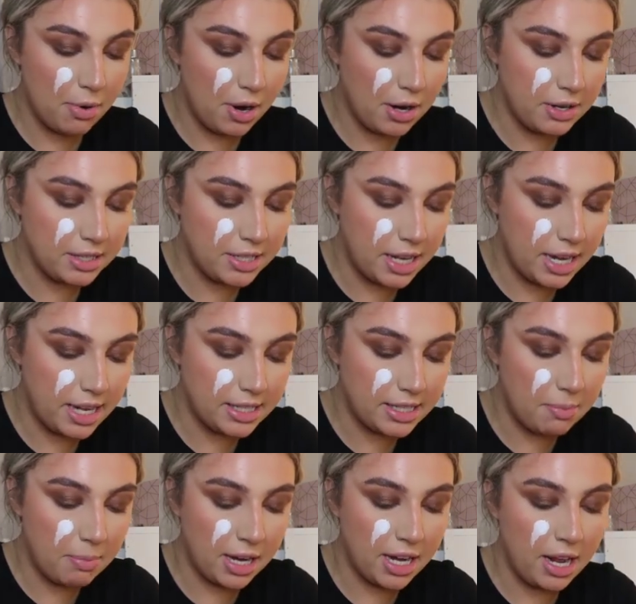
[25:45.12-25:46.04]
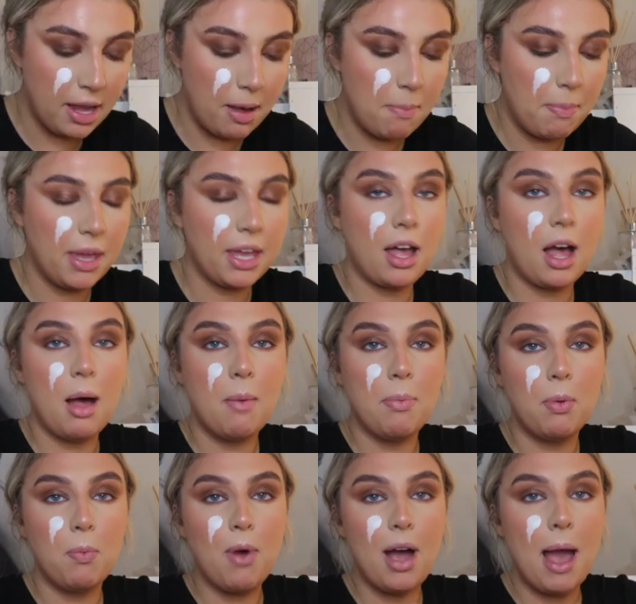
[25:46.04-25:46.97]
process, I'm gonna pick up
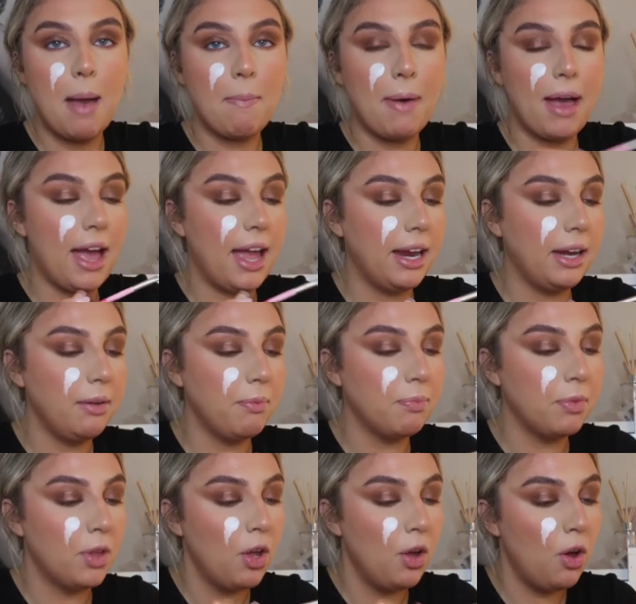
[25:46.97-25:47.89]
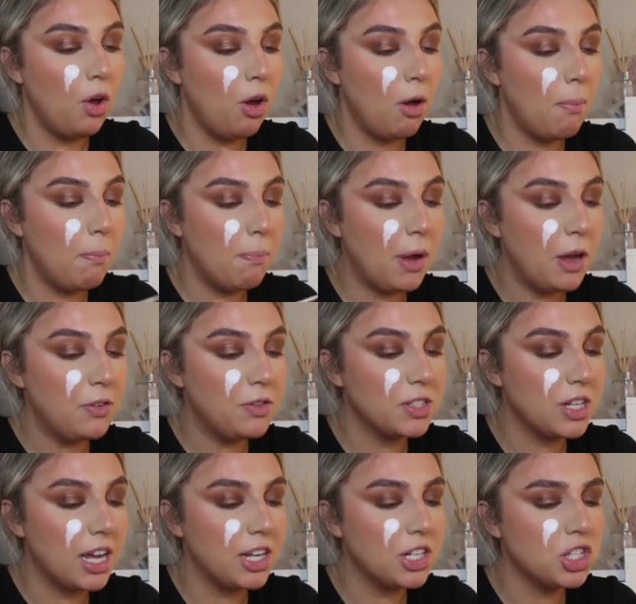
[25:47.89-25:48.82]
the white paint on both
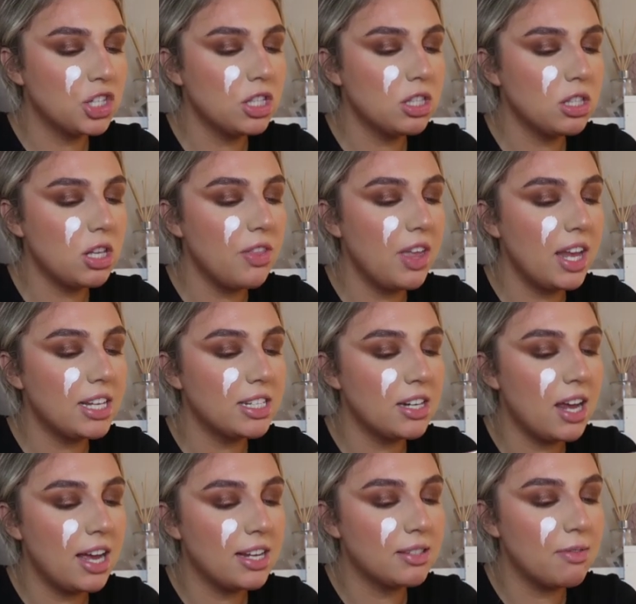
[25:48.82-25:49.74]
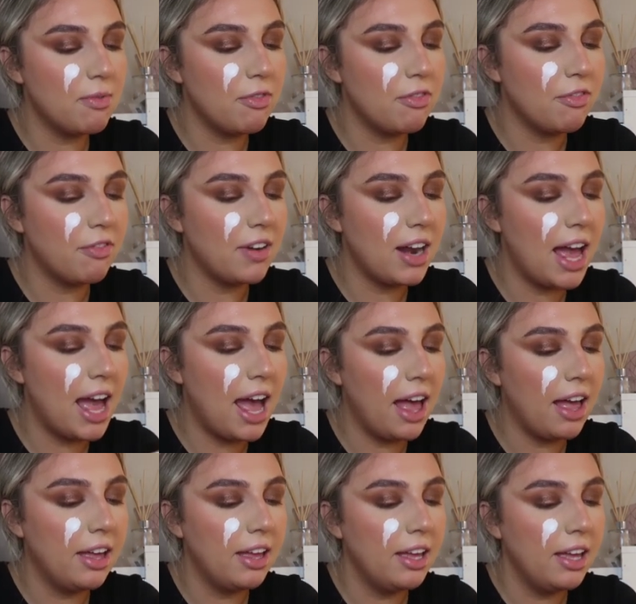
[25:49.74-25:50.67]
sides just so that it's nice and
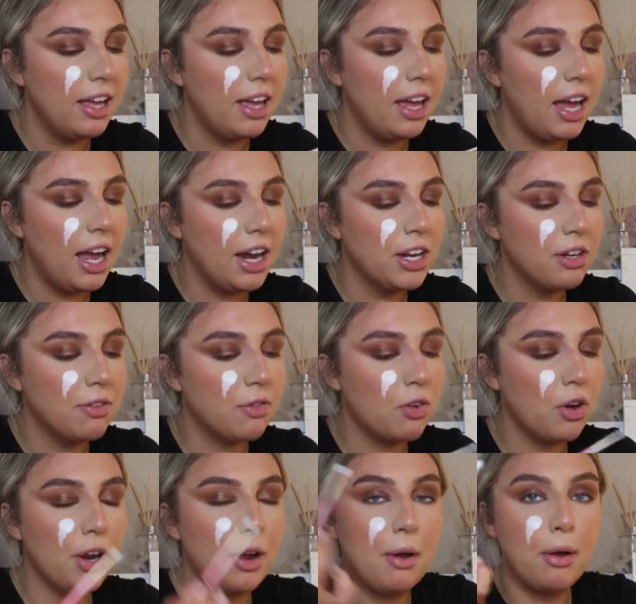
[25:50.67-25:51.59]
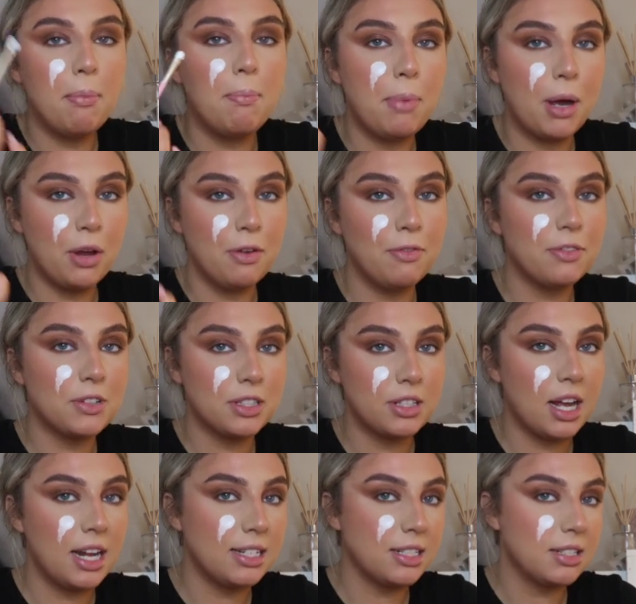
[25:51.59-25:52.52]
flat and you've got it on both
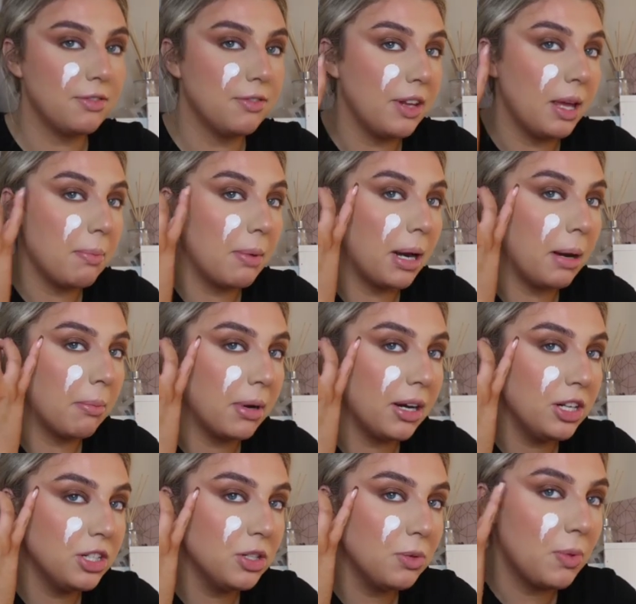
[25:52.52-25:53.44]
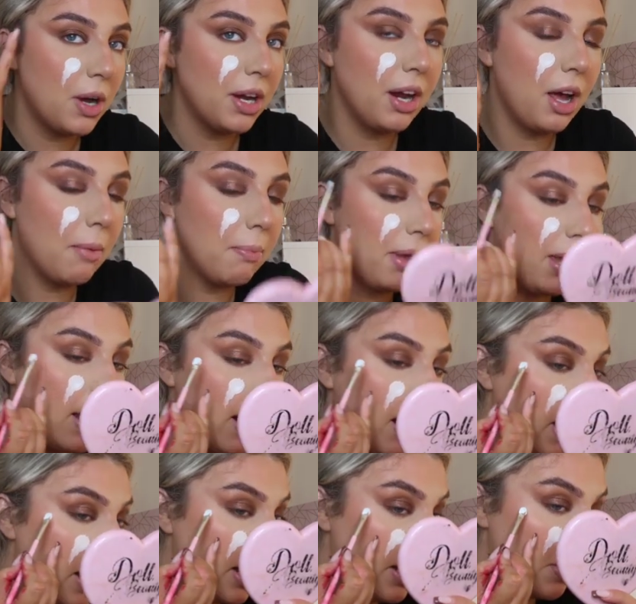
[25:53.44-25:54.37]
sides to flip. And I'm gonna do one up here,
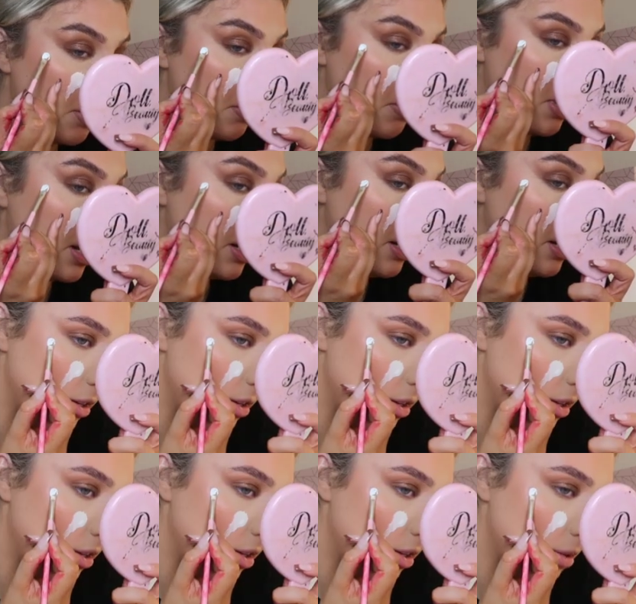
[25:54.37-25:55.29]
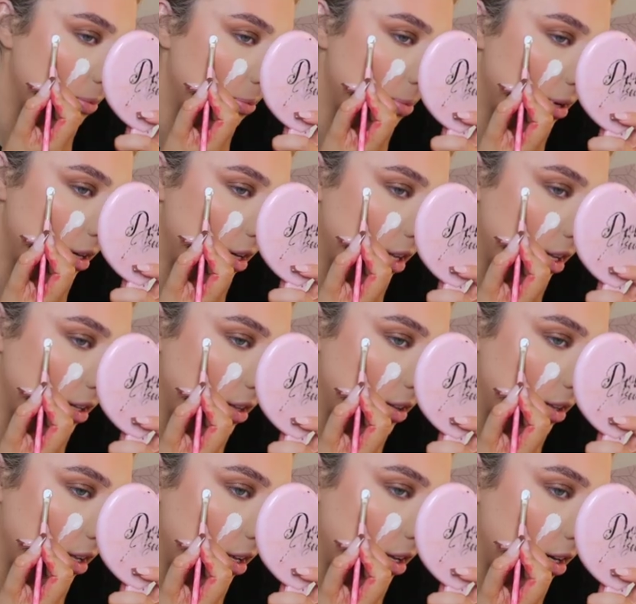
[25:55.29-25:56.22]
like a little one, just
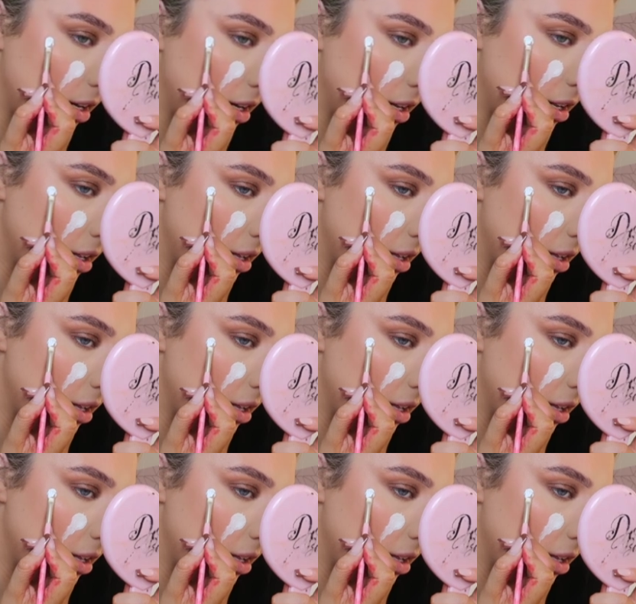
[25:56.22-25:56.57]
placing